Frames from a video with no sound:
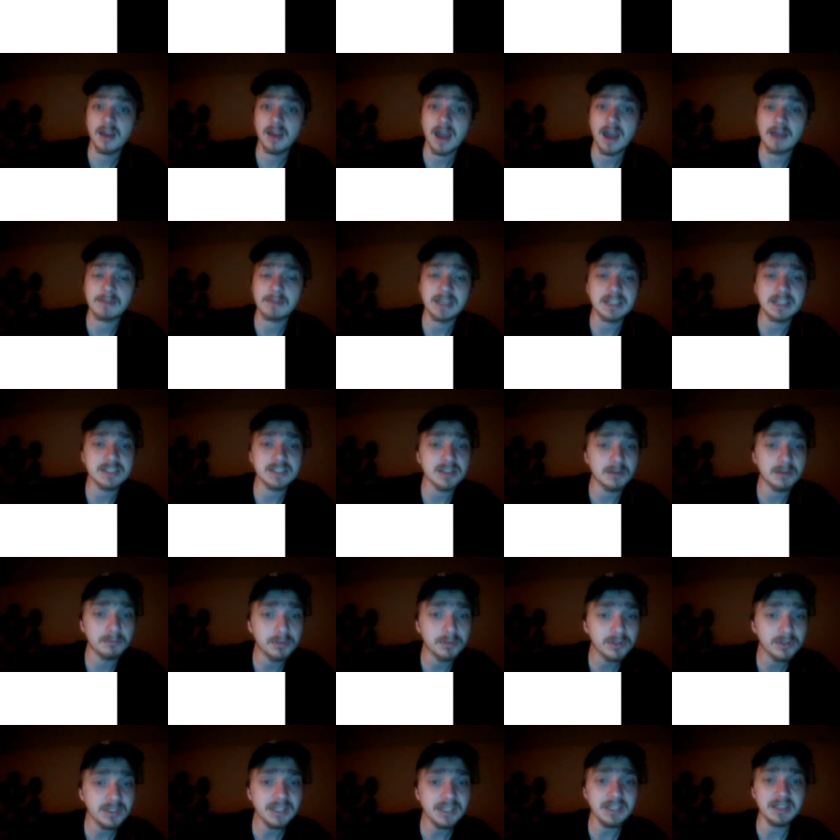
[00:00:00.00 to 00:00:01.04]
I mean, it's
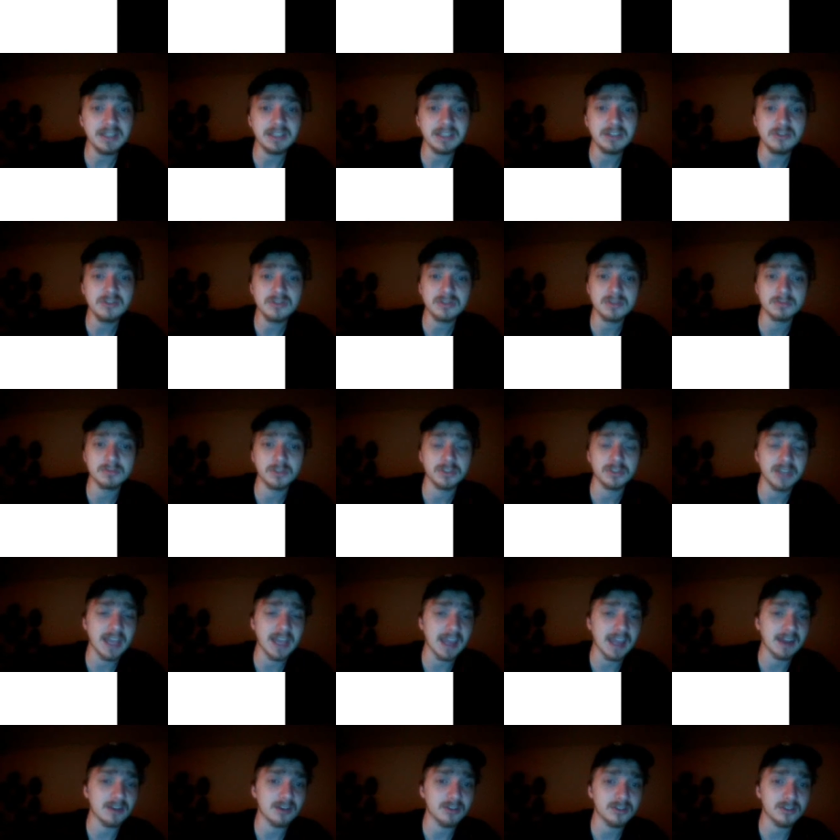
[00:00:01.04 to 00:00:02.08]
completely usable
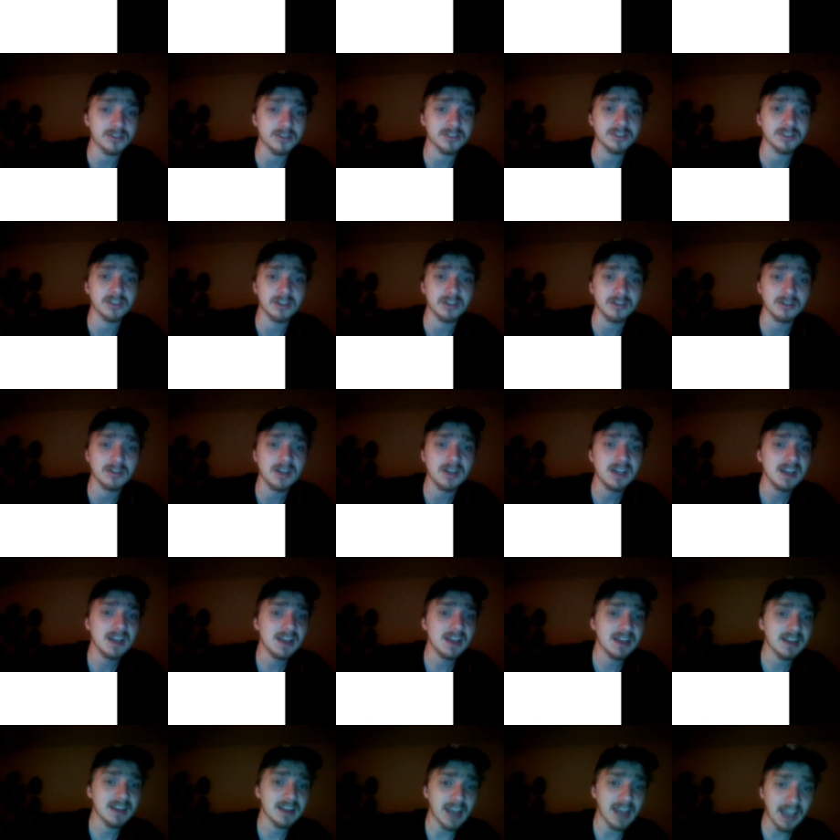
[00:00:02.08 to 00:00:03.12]
and also
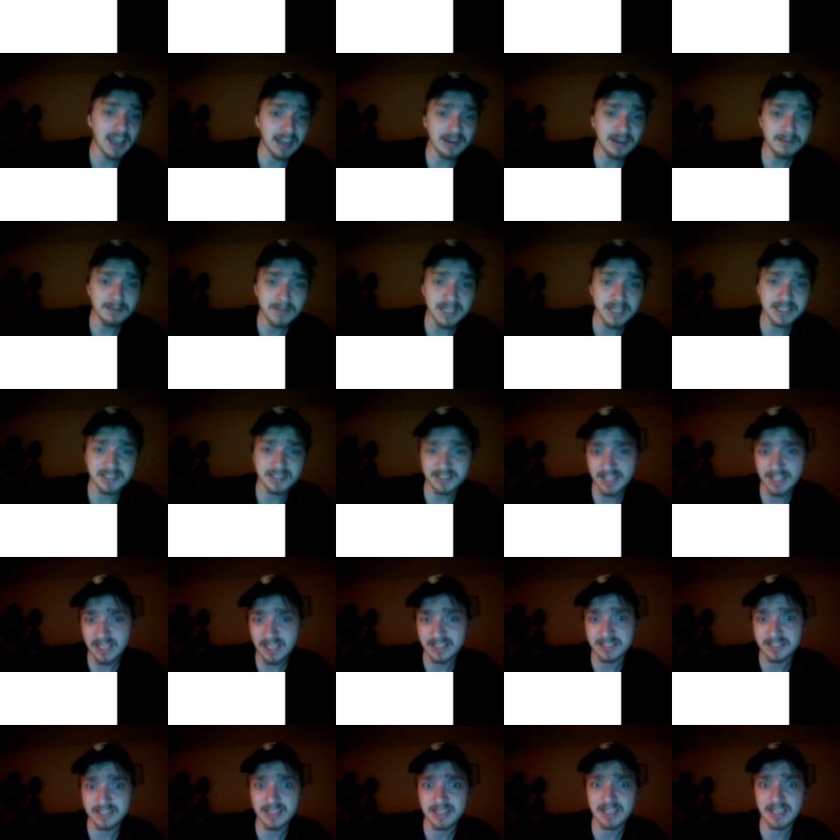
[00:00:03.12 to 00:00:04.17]
kind of makes
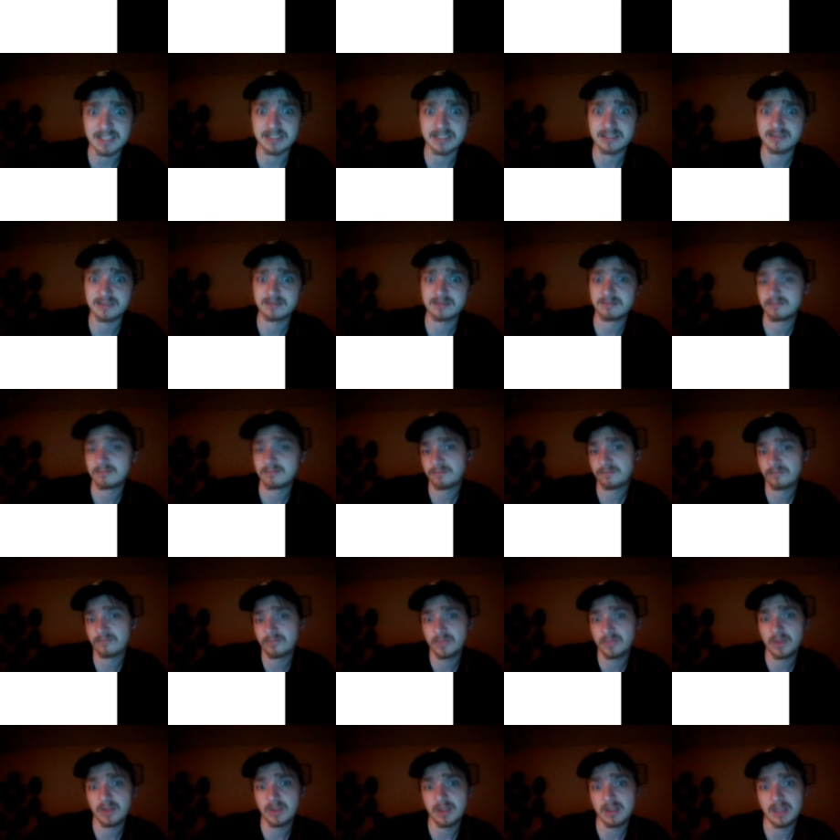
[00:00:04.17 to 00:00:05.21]
sense as
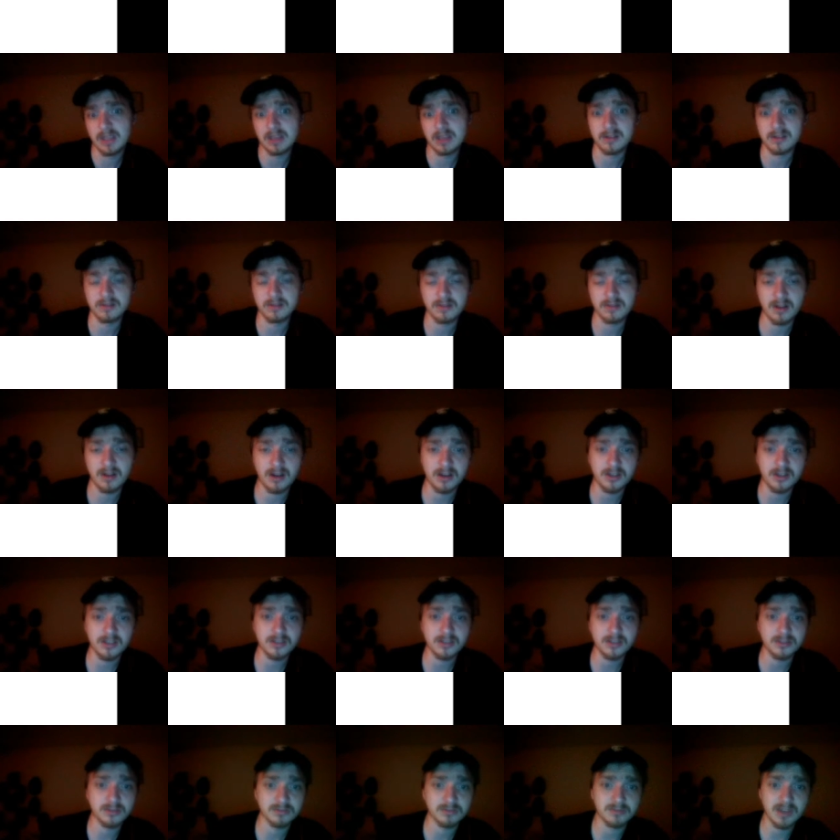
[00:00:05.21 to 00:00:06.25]
in
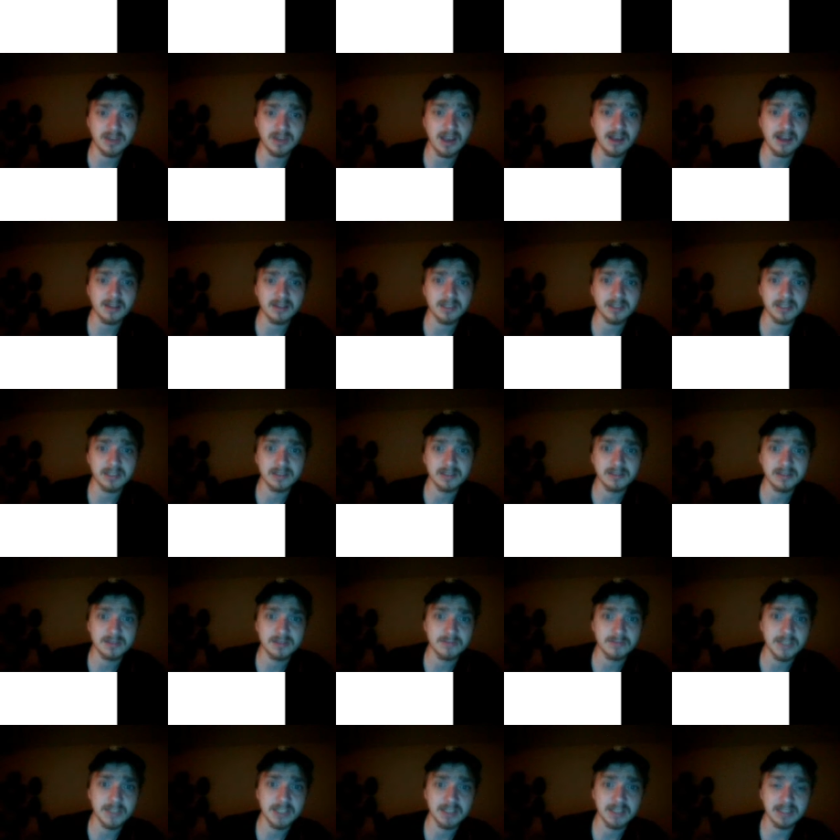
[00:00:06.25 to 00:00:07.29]
all reality, to
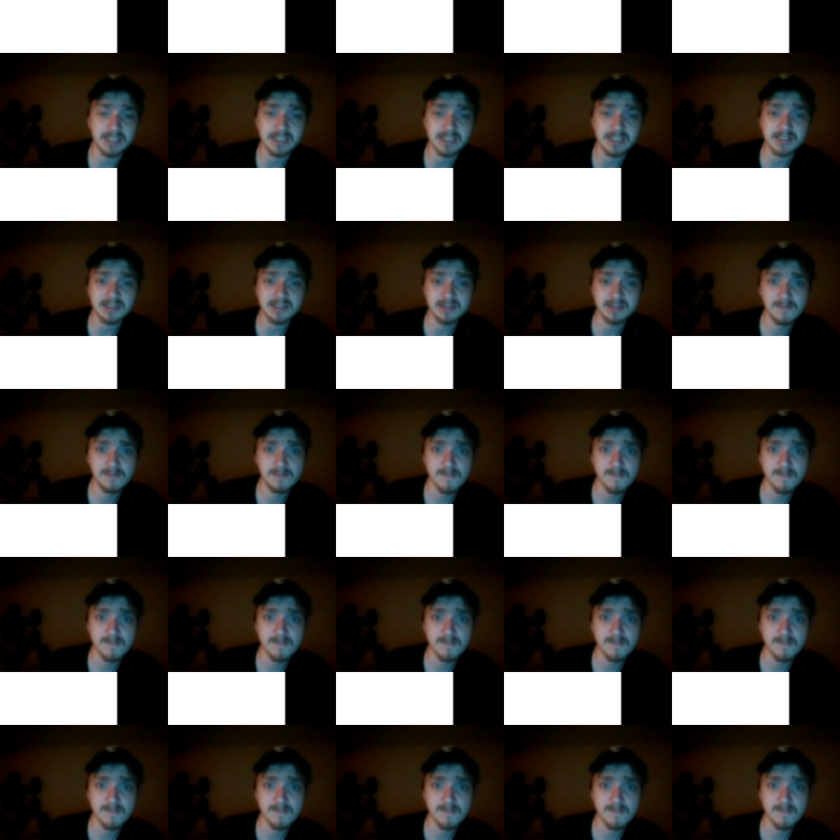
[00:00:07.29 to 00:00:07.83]
me at least.